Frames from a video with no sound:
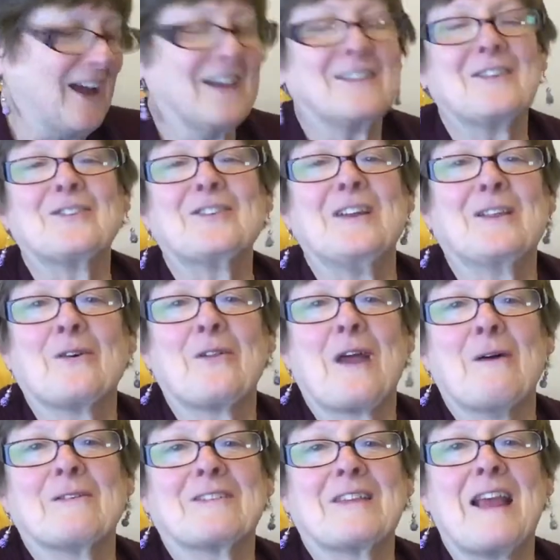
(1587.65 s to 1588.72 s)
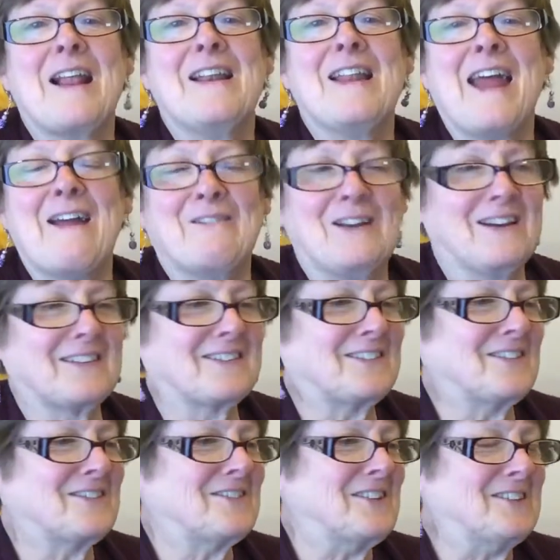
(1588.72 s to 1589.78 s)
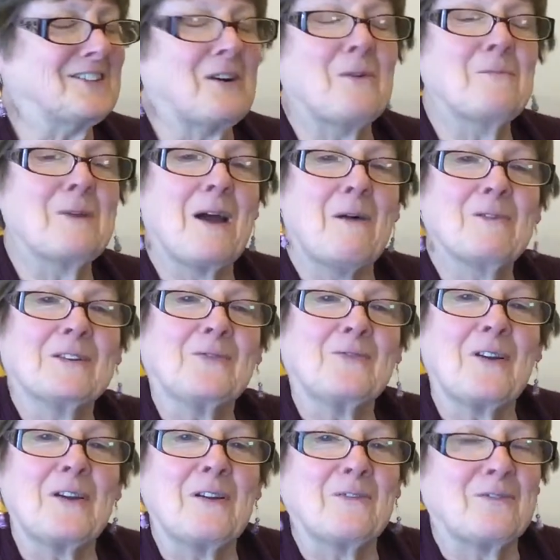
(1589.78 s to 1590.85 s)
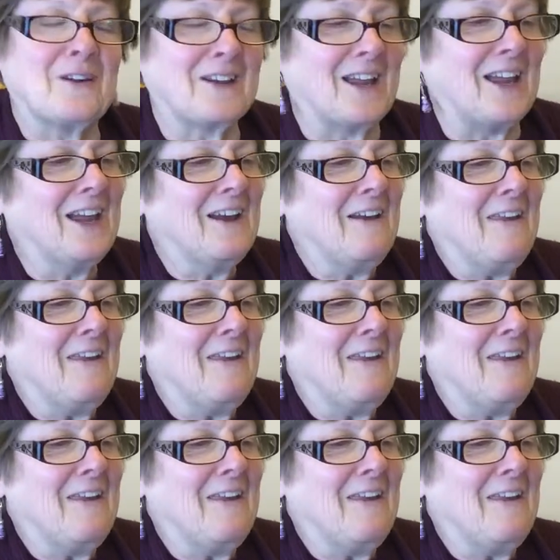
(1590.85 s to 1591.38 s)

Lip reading: So she thought that was hilarious, and she told me I was very funny.